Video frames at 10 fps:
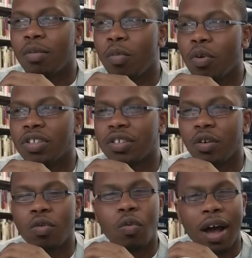more
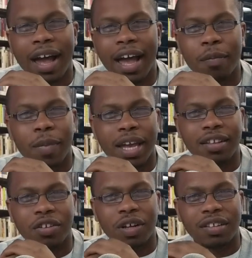so why I made
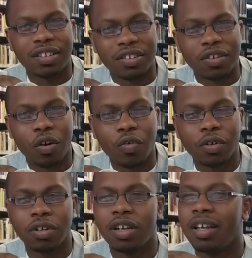the transition
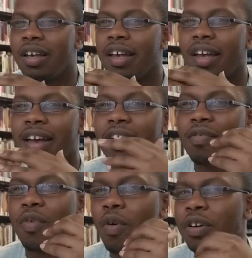over. And
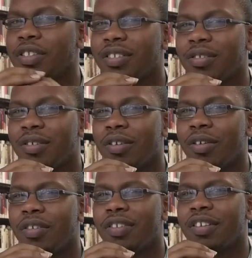of course,
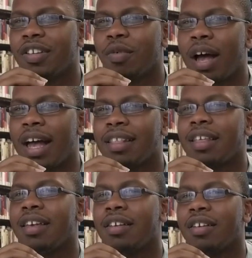going to discuss why I
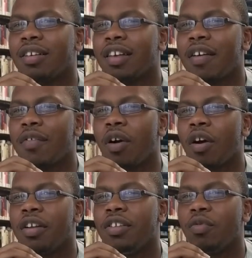think Kevin
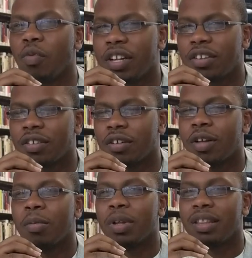Hart is rich
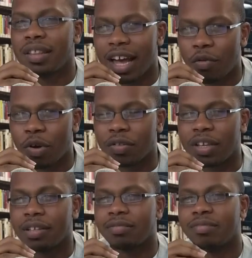but not
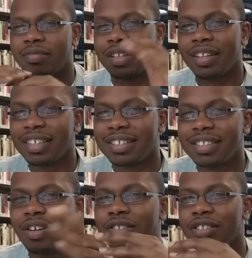wealthy. Let's
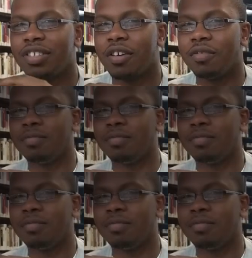start the show.